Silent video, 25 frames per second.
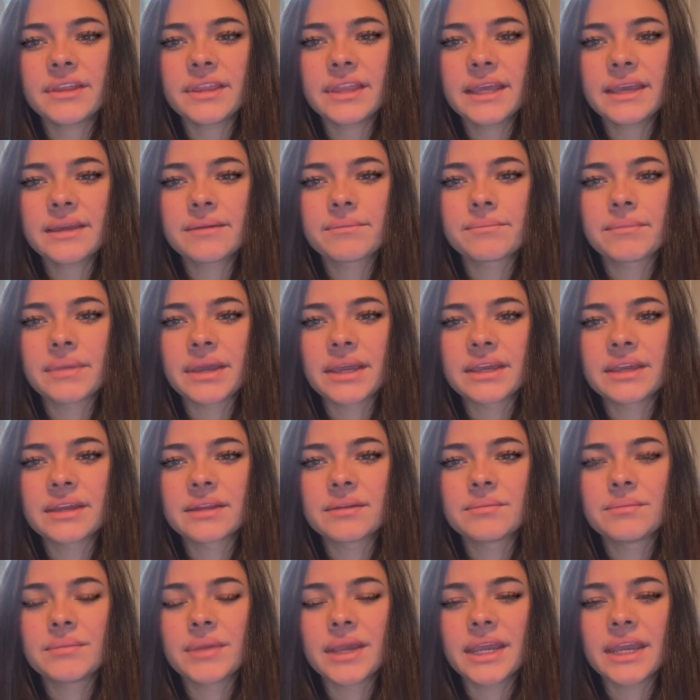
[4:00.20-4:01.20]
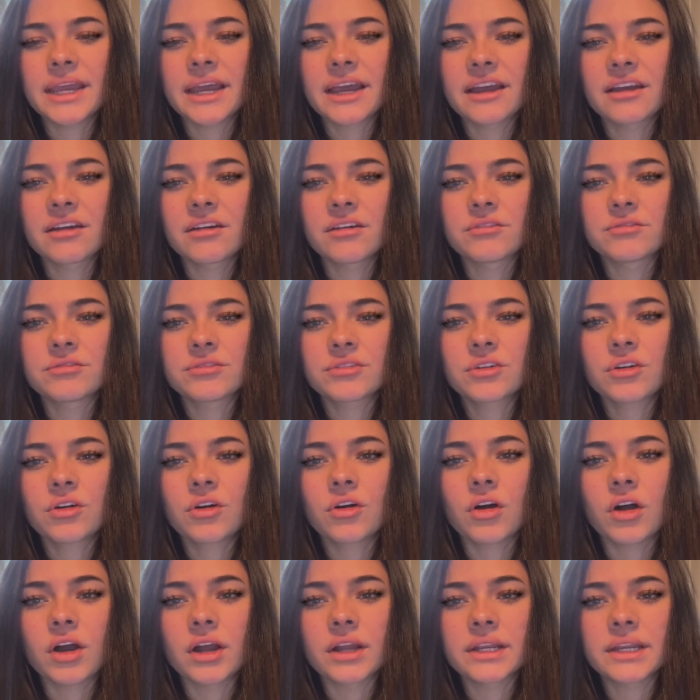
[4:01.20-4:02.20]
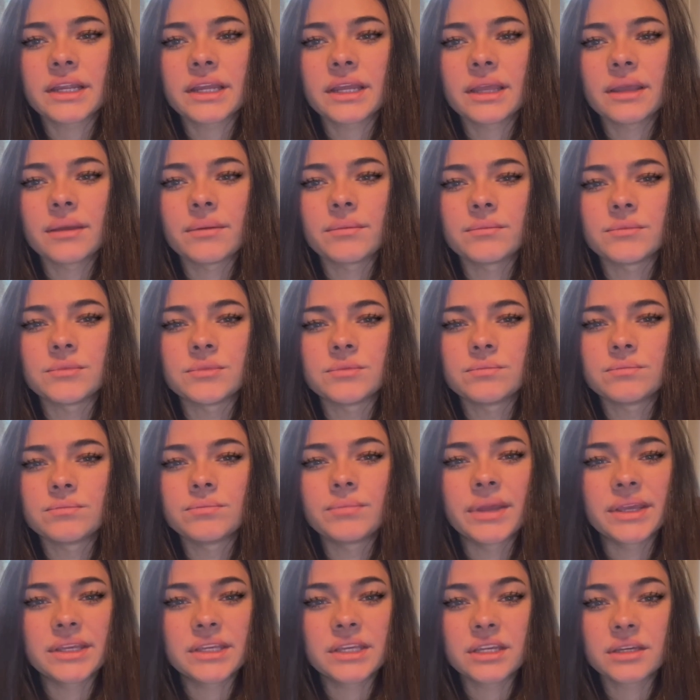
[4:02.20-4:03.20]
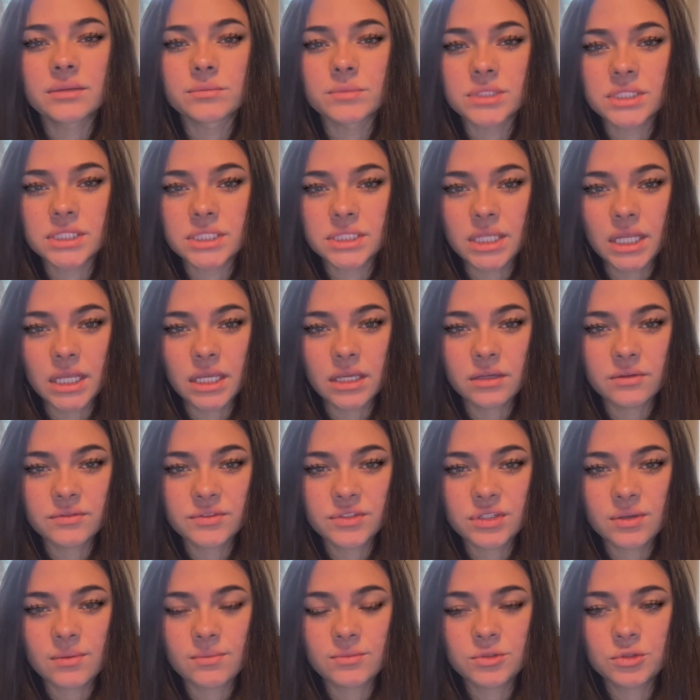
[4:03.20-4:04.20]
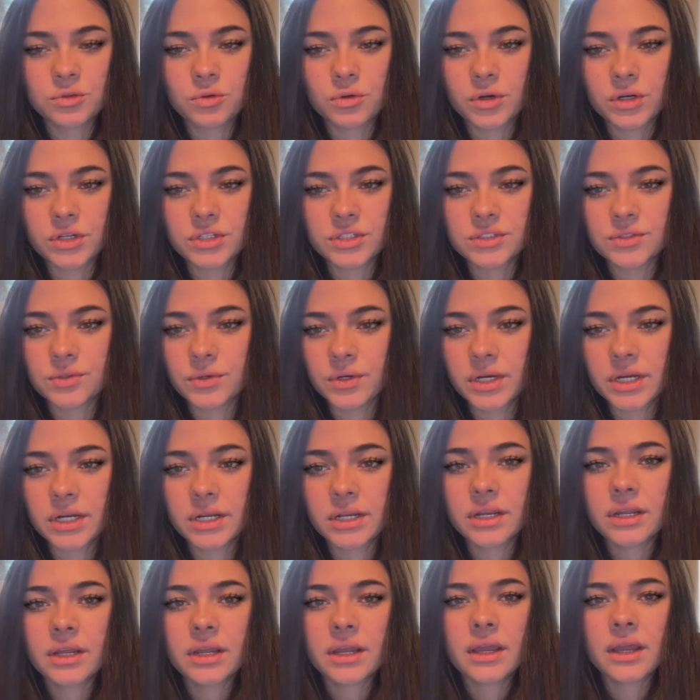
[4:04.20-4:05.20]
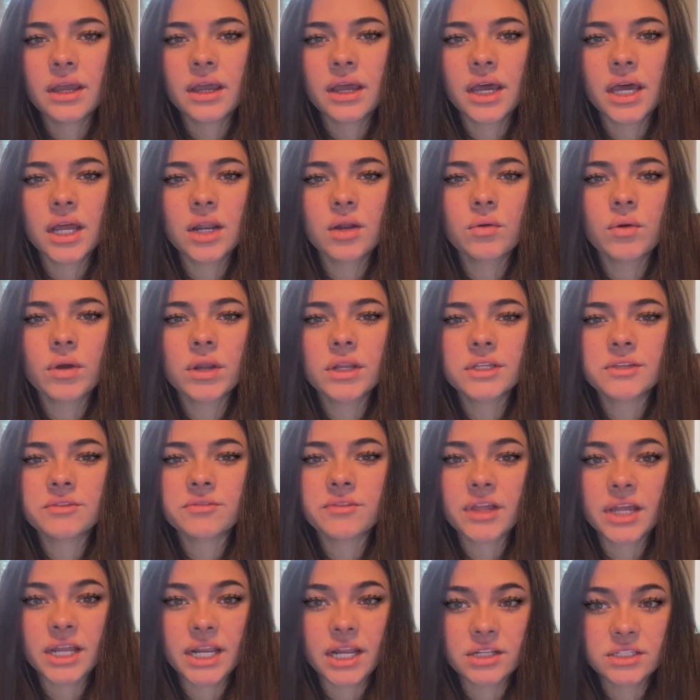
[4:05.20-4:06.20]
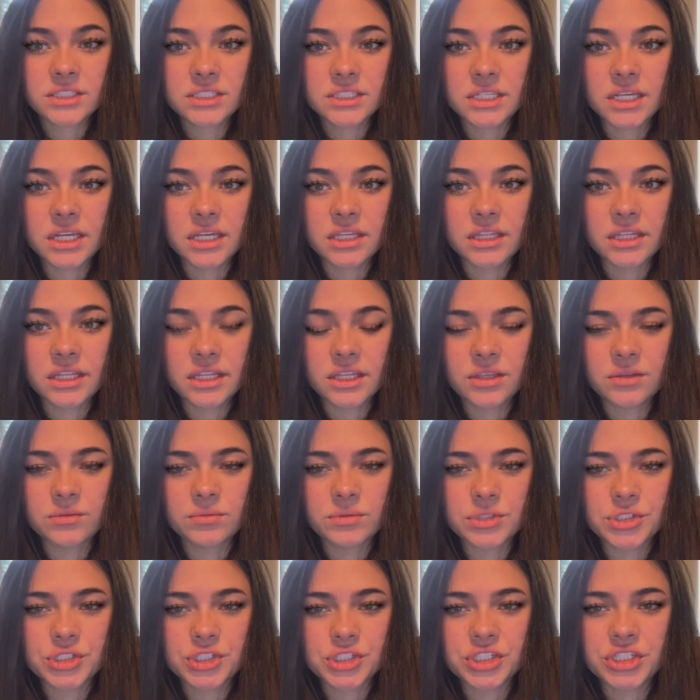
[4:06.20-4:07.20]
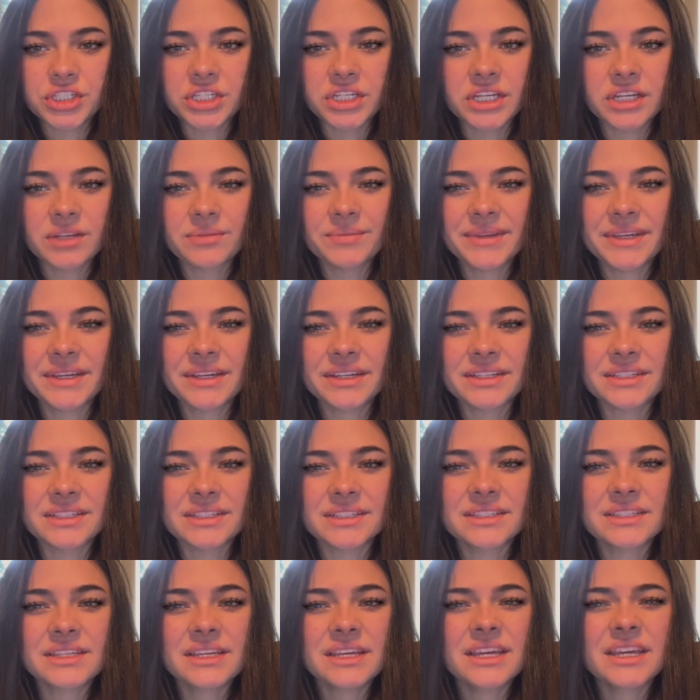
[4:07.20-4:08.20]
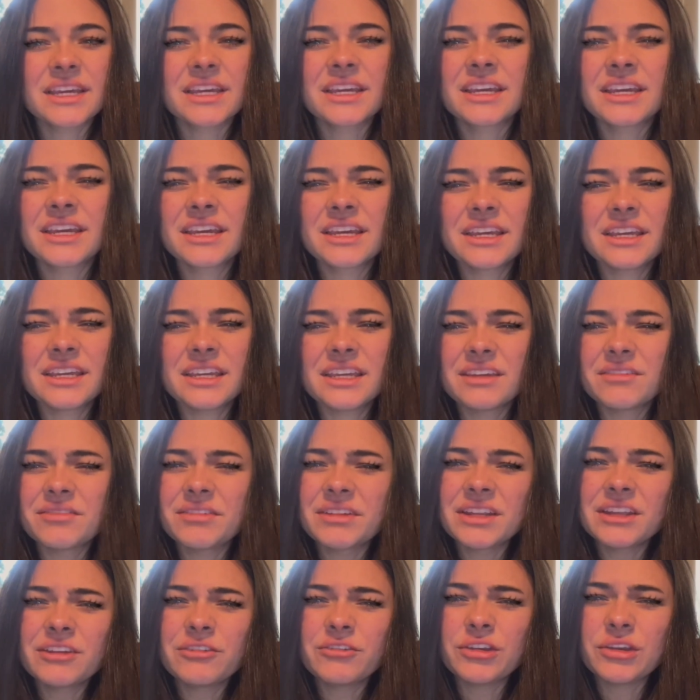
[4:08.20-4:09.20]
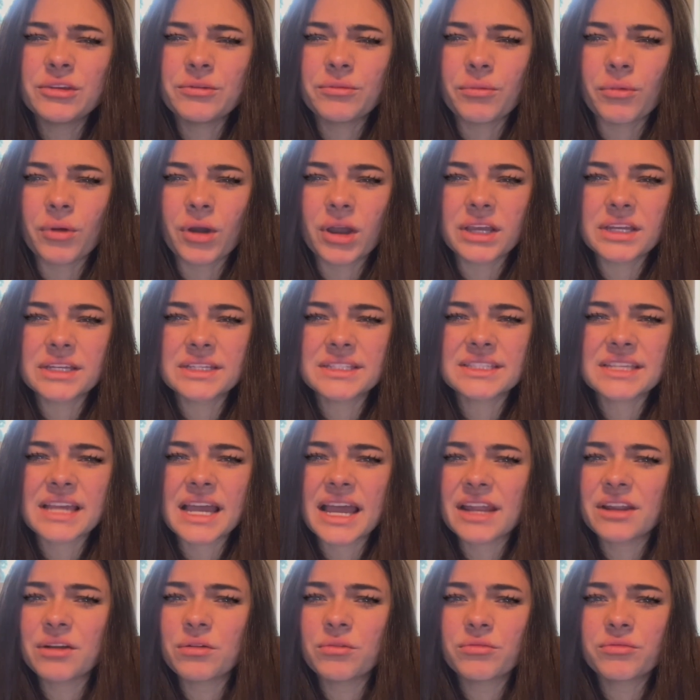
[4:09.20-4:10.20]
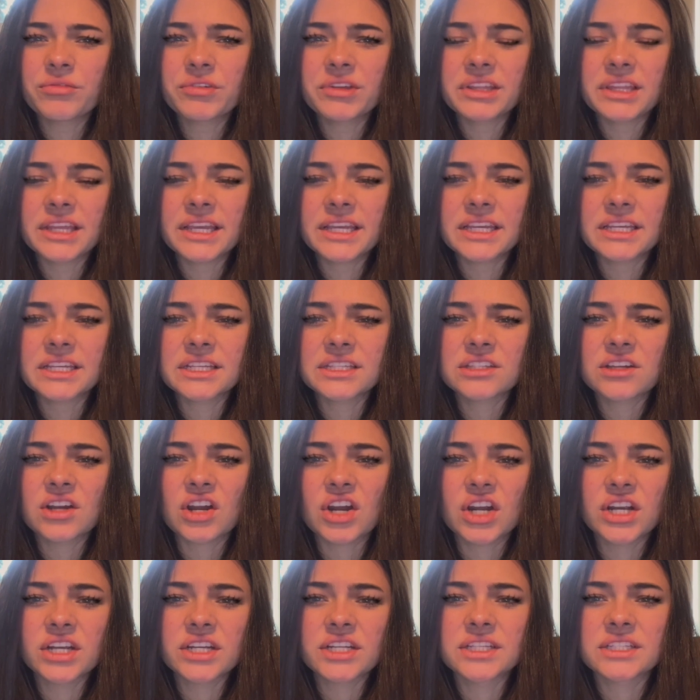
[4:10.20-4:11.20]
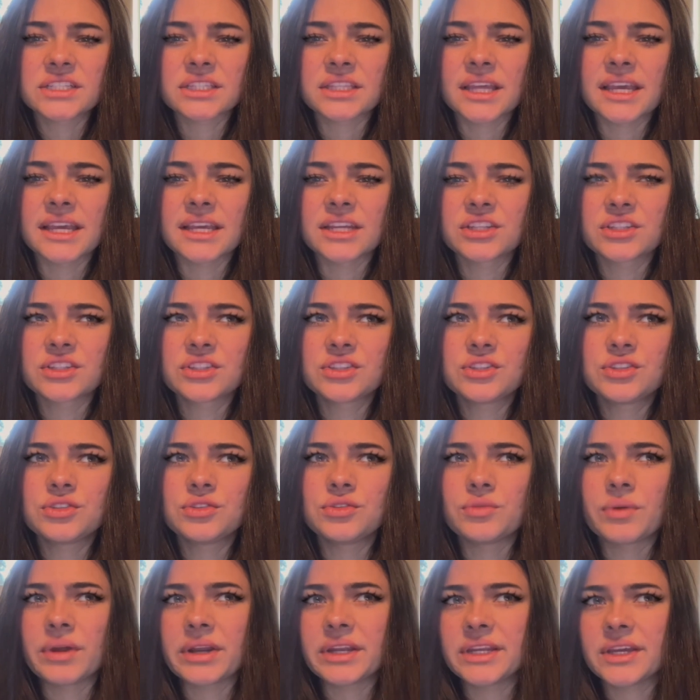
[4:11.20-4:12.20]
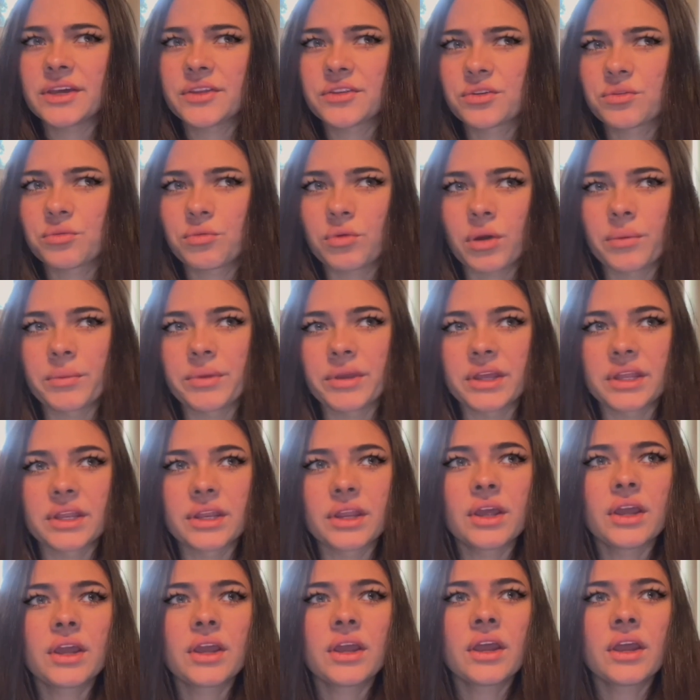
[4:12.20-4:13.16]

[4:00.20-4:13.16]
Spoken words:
like Megan may have caught him making a mistake of some sort. I don't want to flat out say that he was cheating, because even if he was, I don't feel like his heart is like to any other woman.